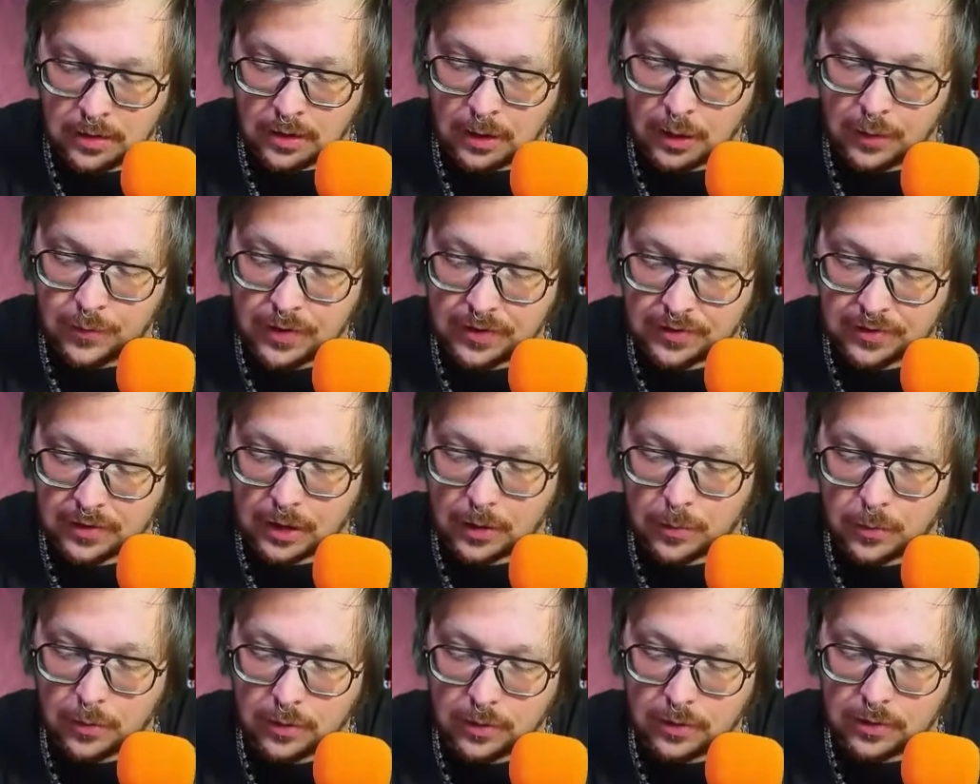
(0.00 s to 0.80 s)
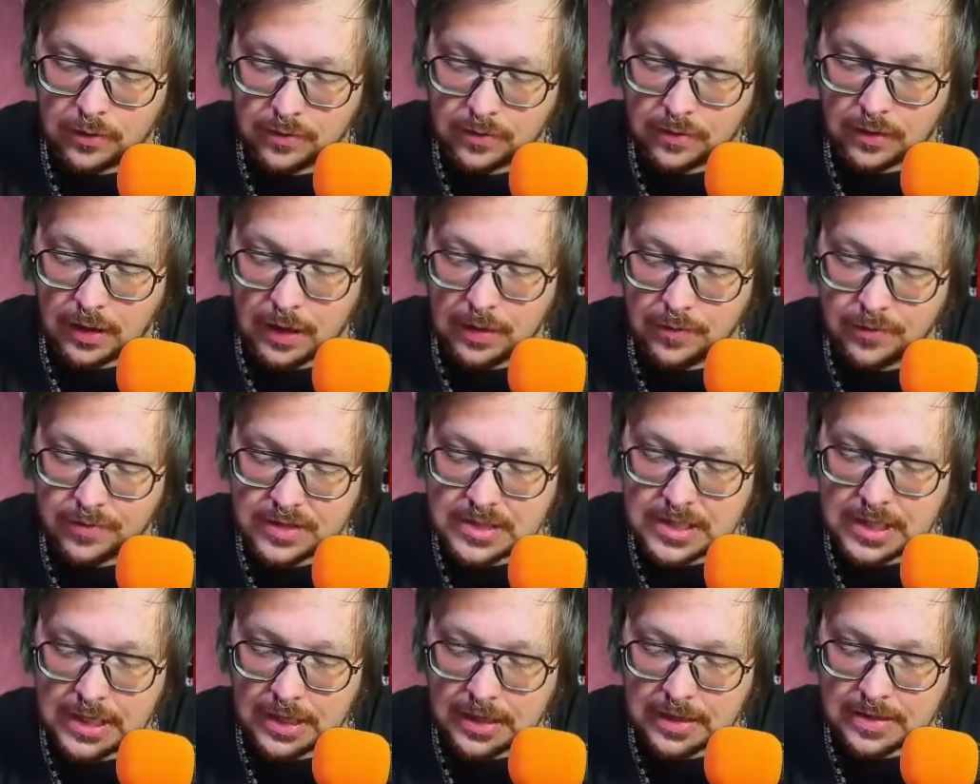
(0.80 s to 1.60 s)
Your investigator will gain
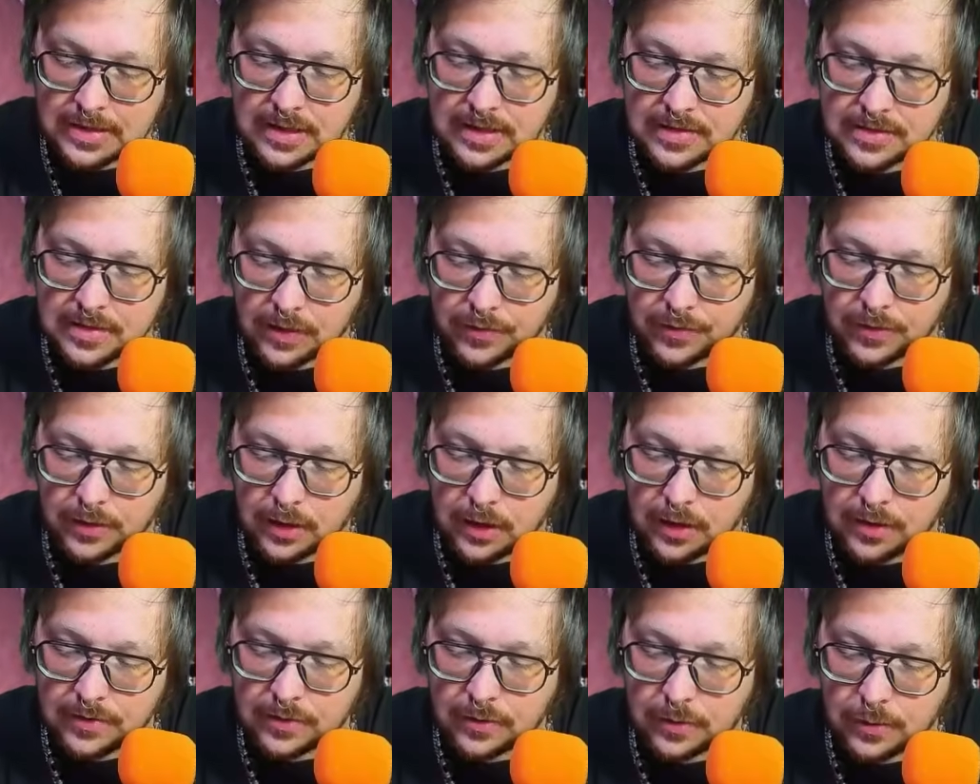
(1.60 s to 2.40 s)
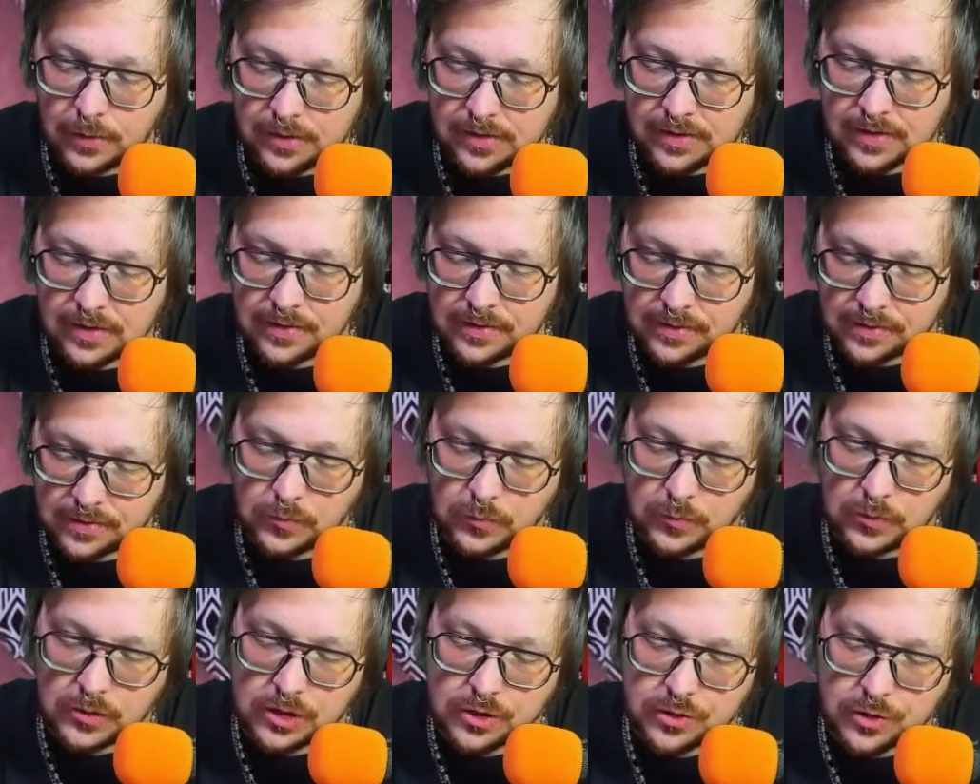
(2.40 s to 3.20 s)
fatigue as they suffer consequences.
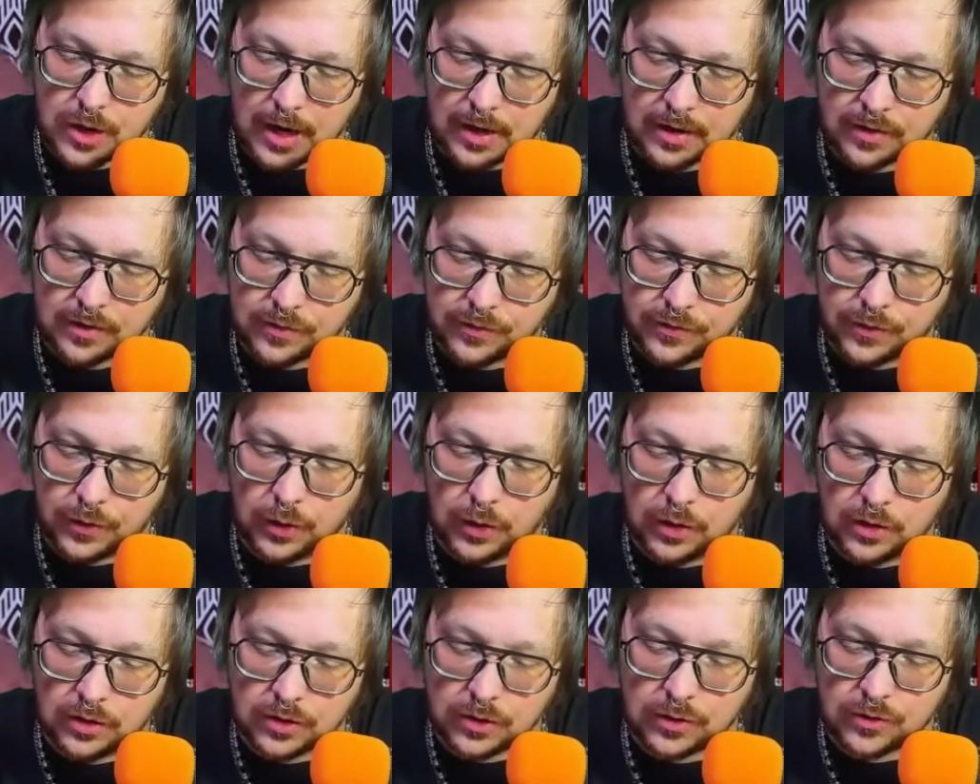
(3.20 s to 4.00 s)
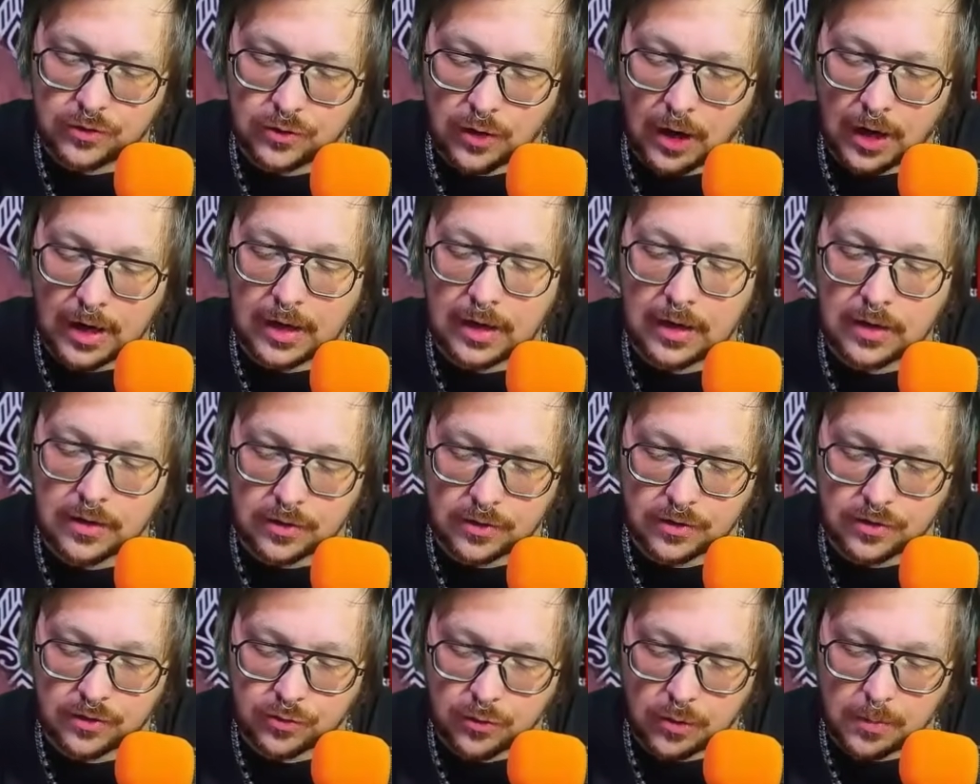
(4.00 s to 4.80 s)
When the track is full, you strike it. They're
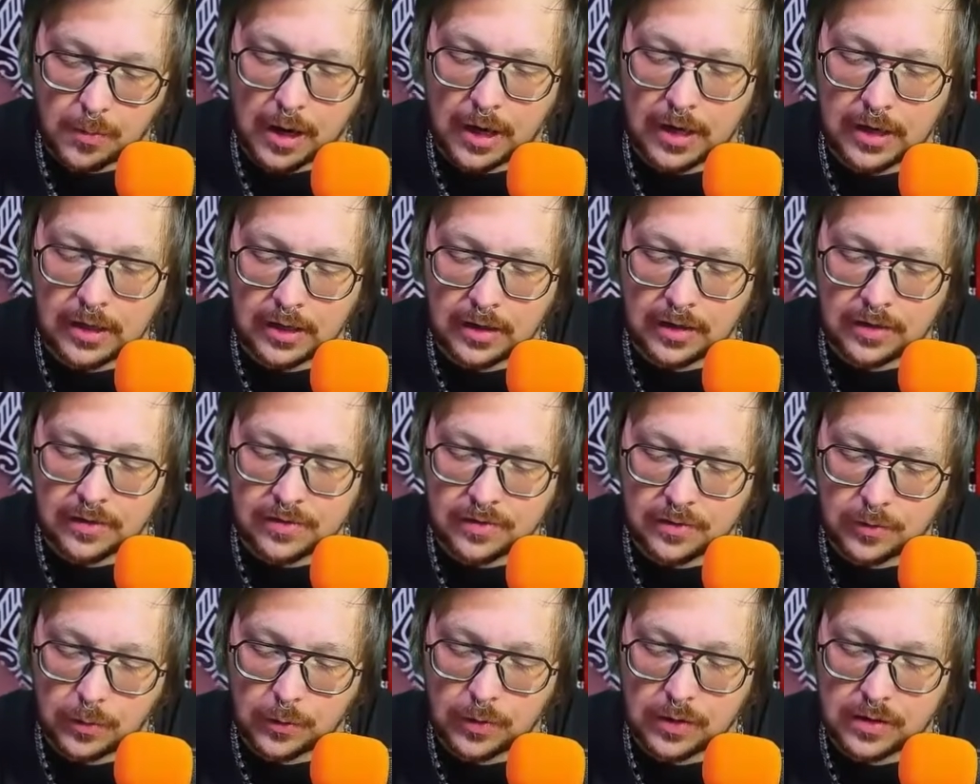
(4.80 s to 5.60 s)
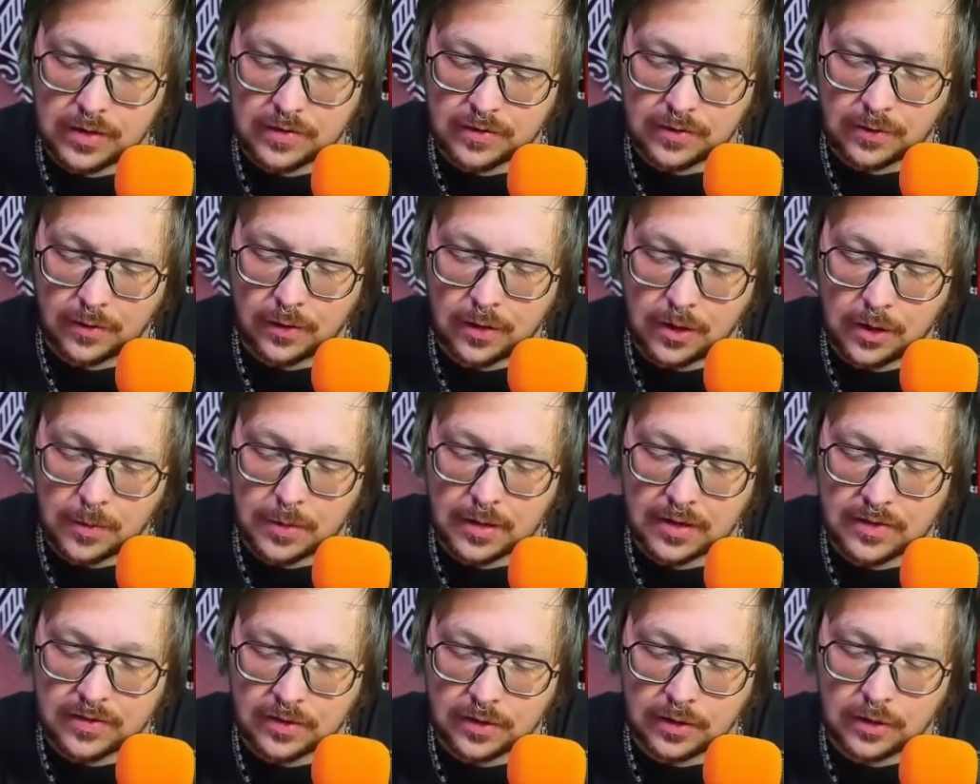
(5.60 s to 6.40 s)
just reminding us. We read this earlier, but
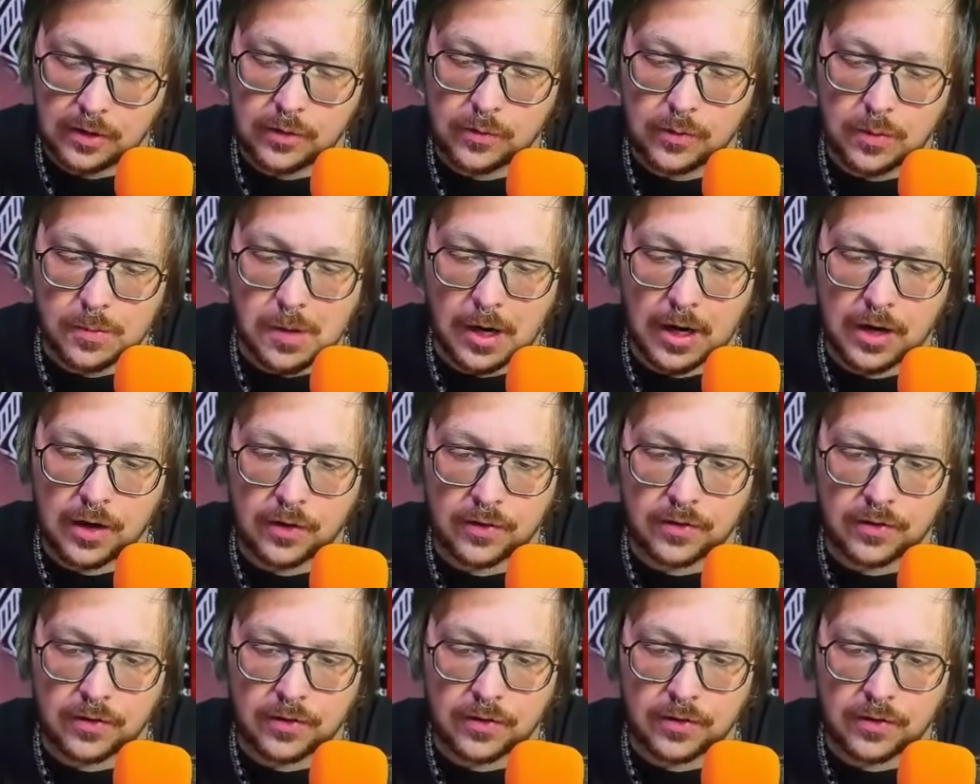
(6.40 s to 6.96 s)
it's a good reminder.